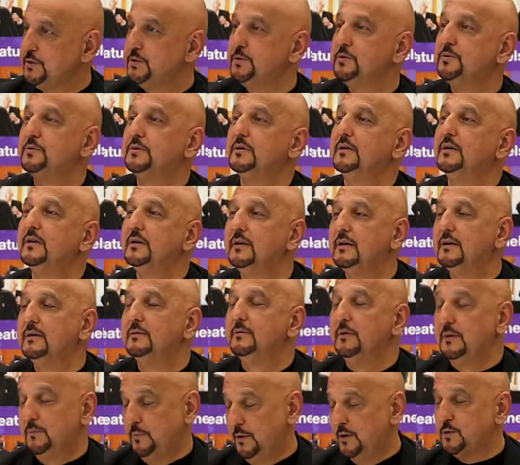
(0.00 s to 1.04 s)
you,
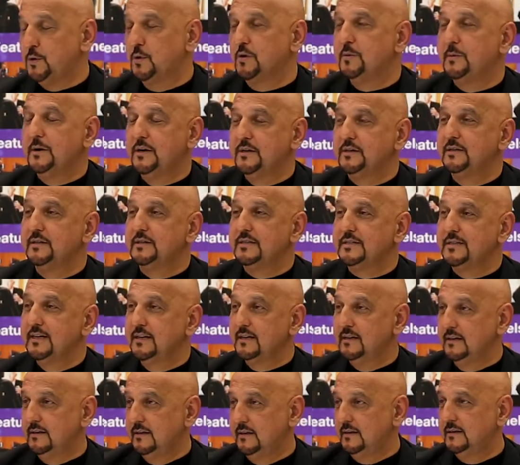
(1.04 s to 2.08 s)
and we'll talk about in a
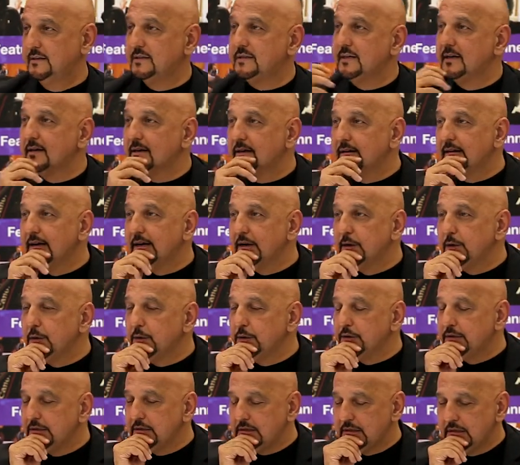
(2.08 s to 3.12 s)
second, and certainly I know
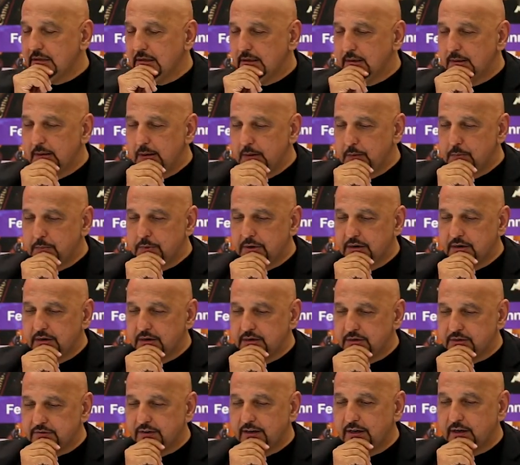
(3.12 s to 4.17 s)
that
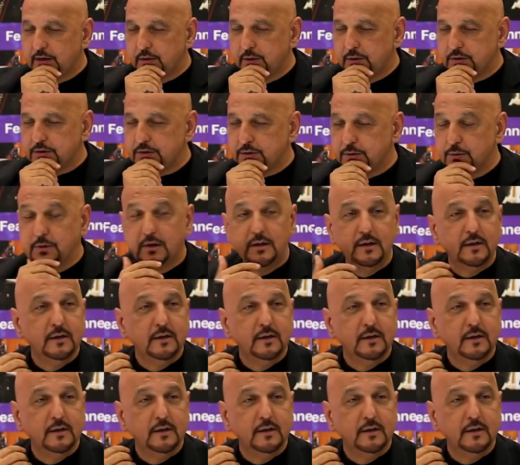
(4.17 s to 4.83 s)
Bernard is very close to